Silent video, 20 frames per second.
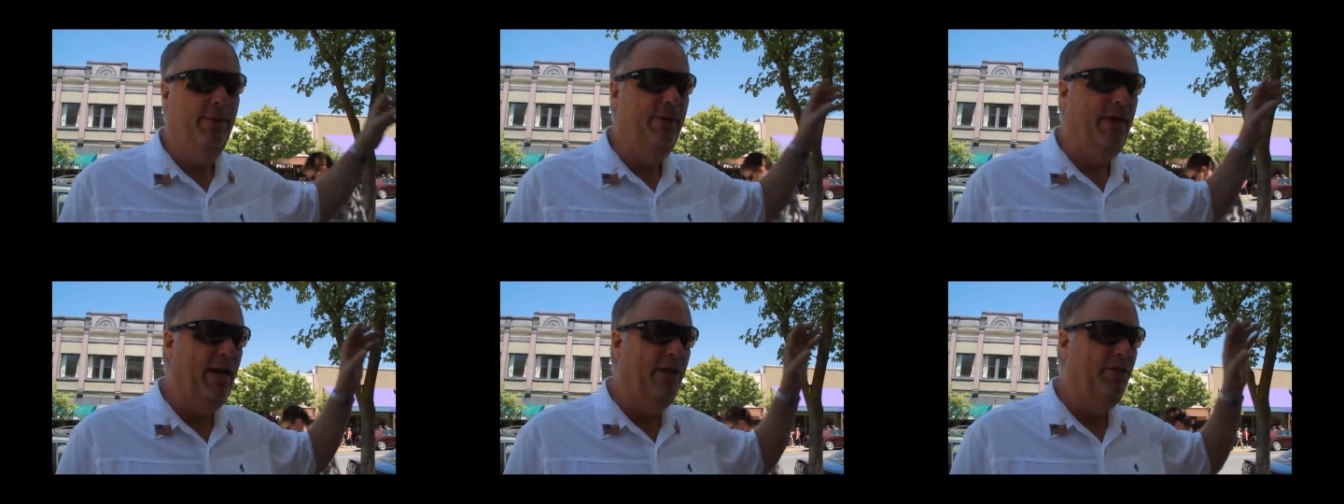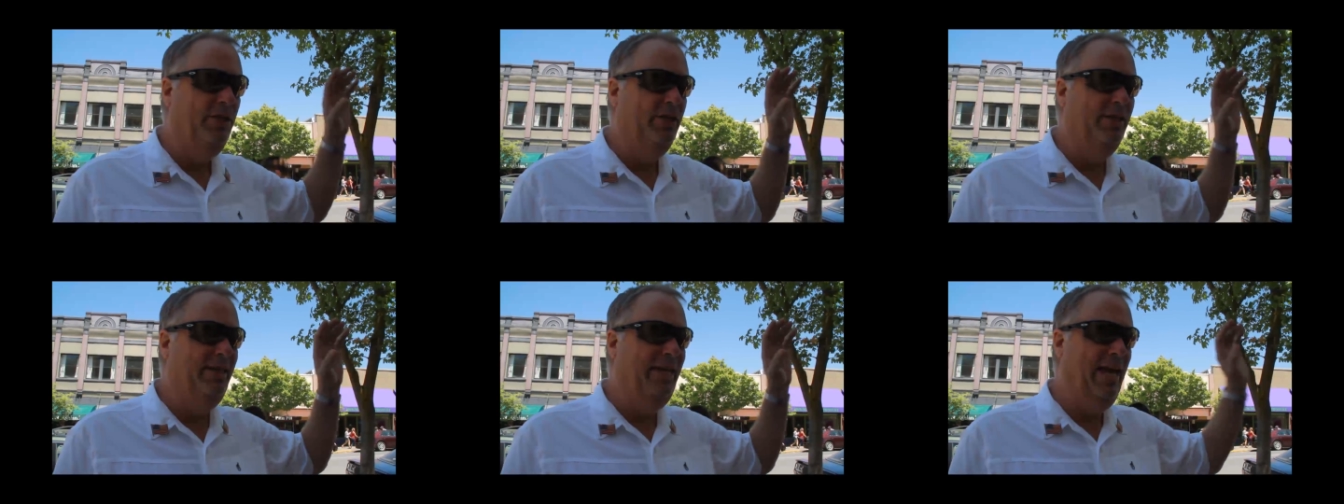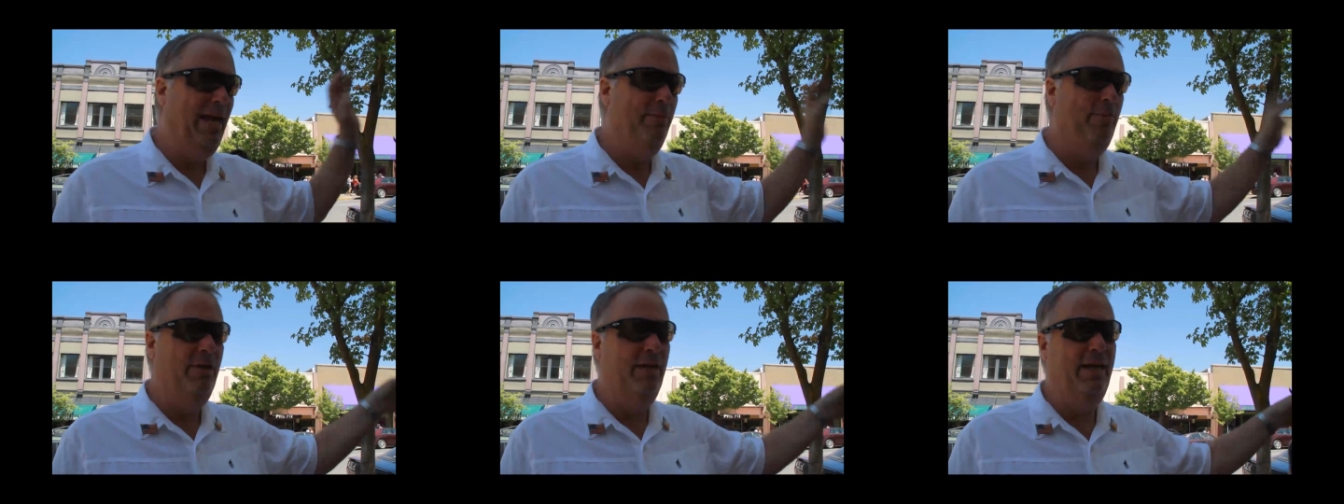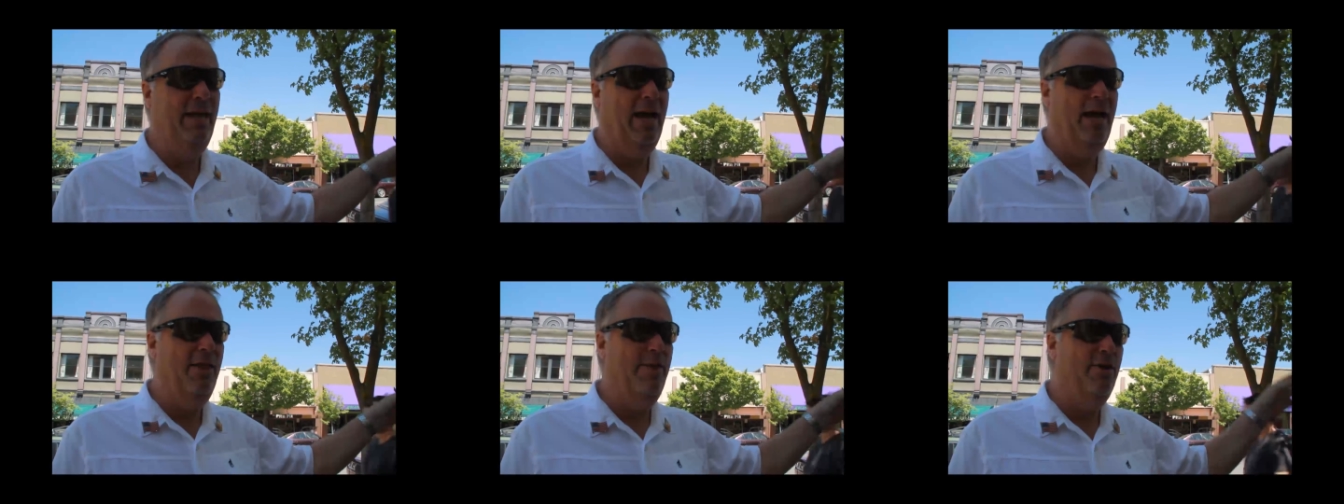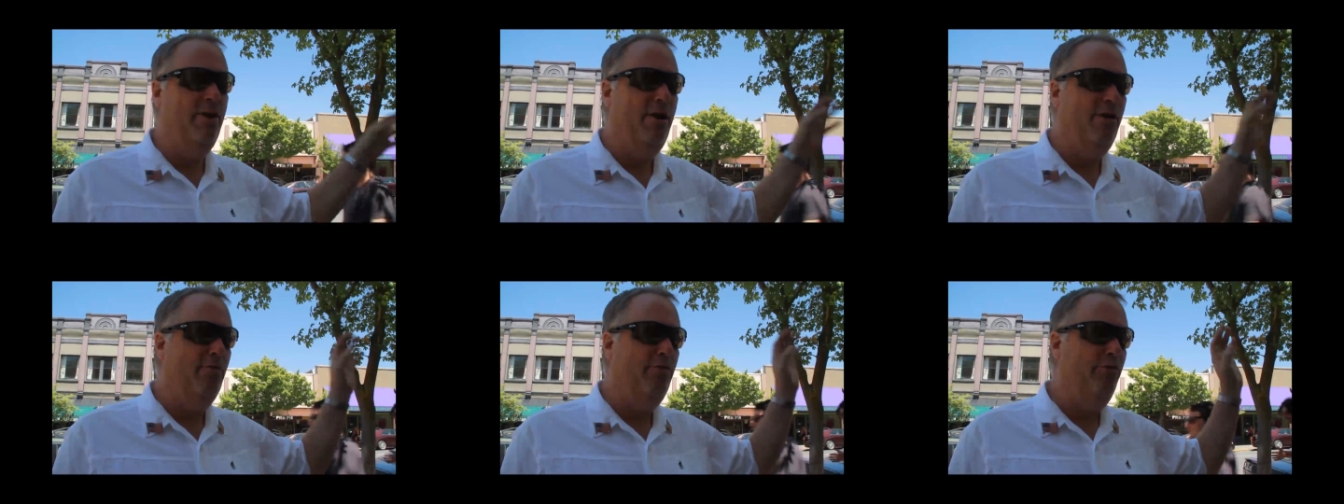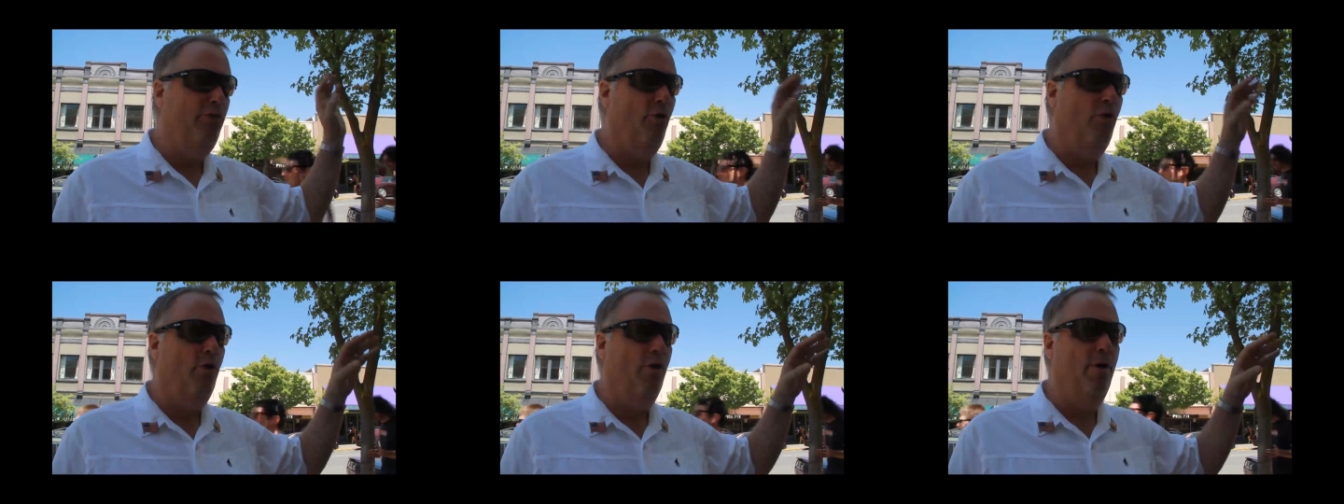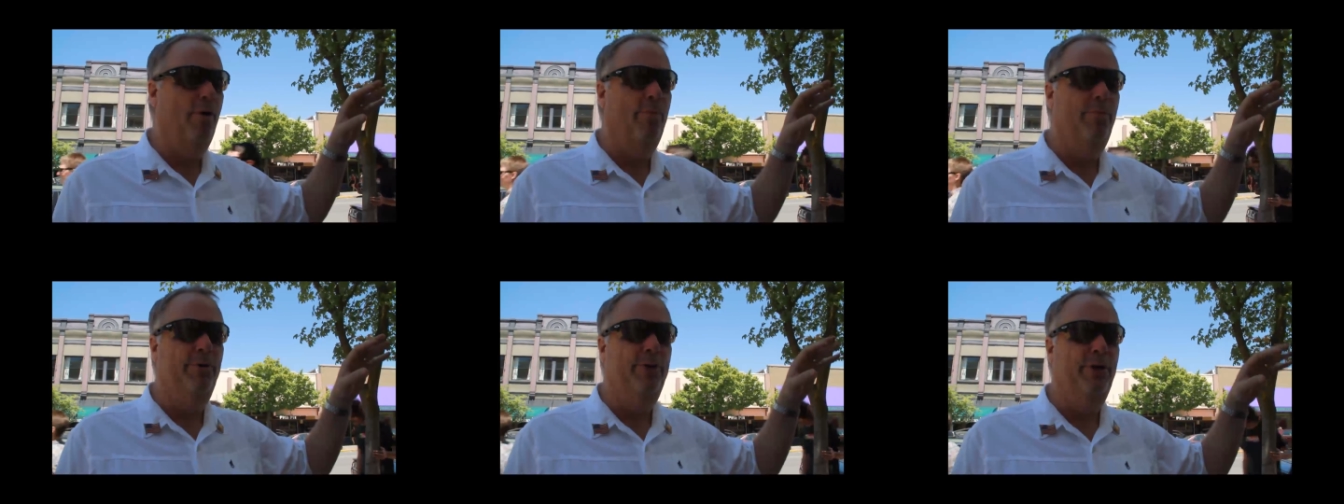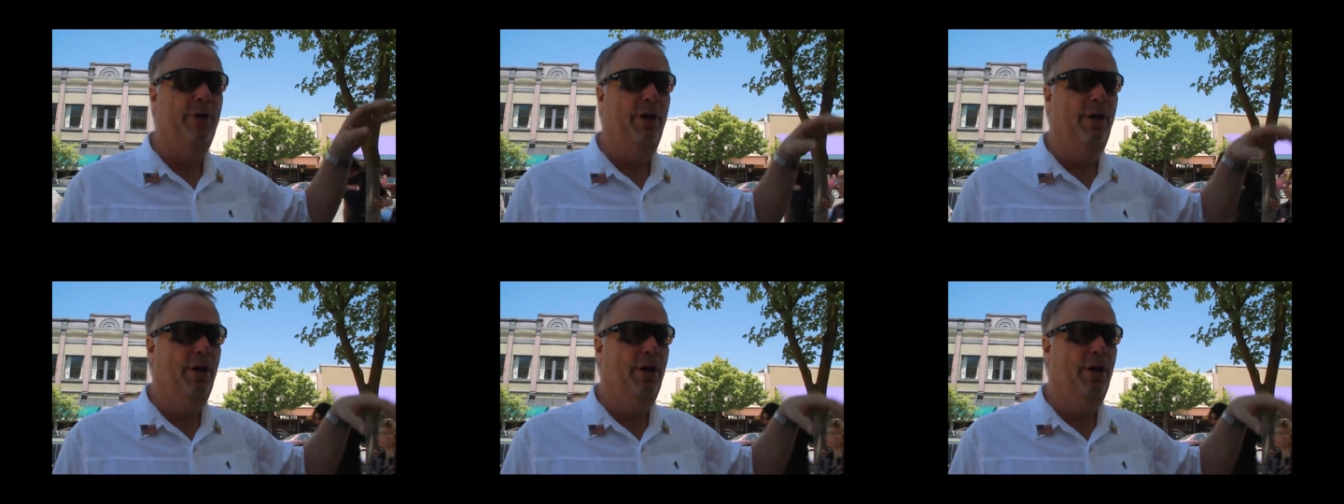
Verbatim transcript: that just came oh together and formed